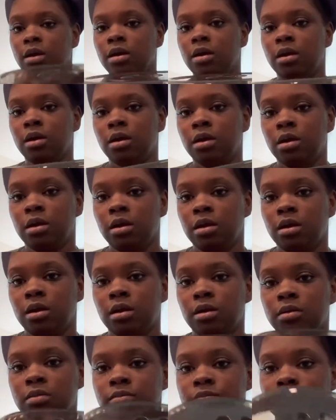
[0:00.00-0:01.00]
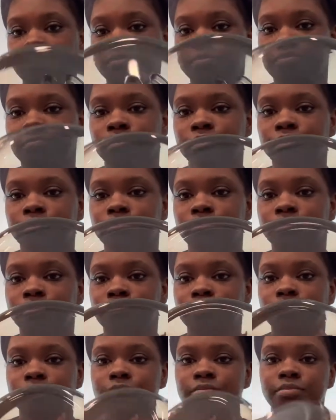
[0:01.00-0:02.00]

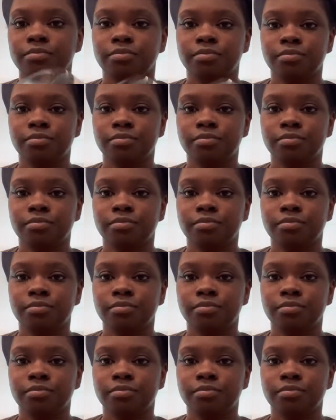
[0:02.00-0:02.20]
[no speech]